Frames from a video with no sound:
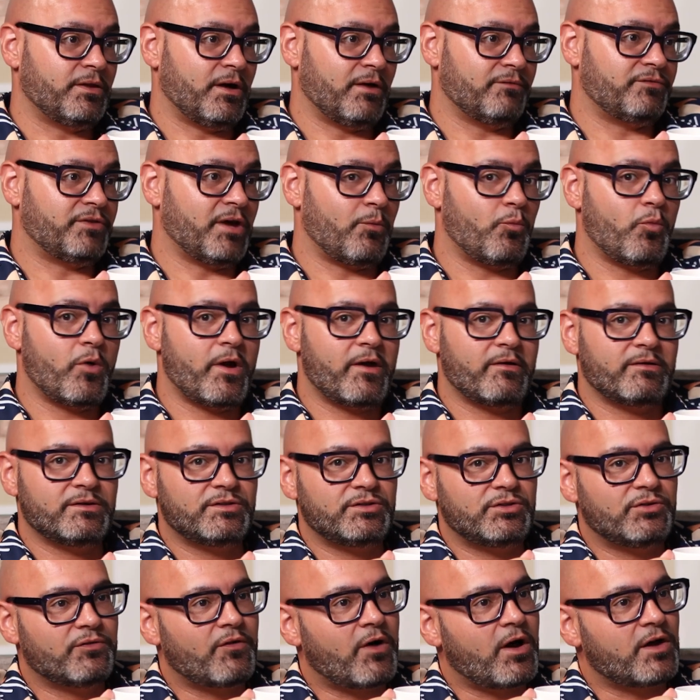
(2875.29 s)
that I've done where
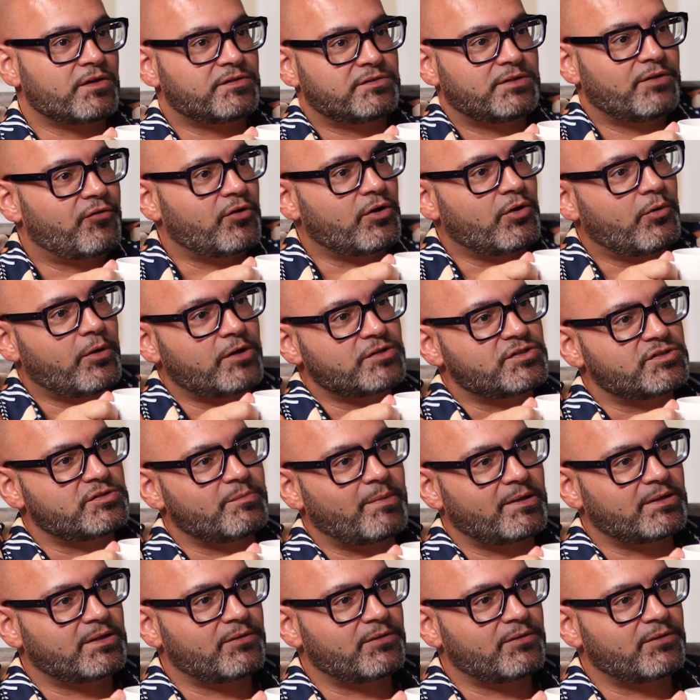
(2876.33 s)
you've asked different questions about